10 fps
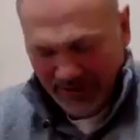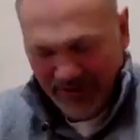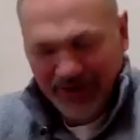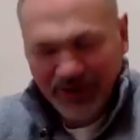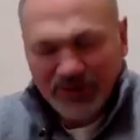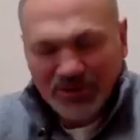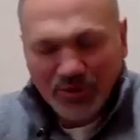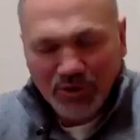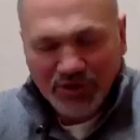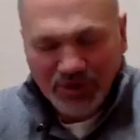Father, I'm just
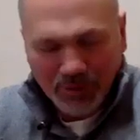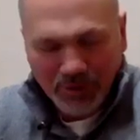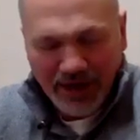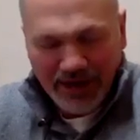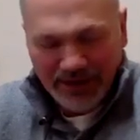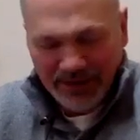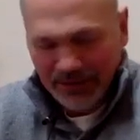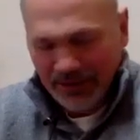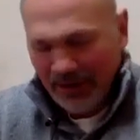moved to pray to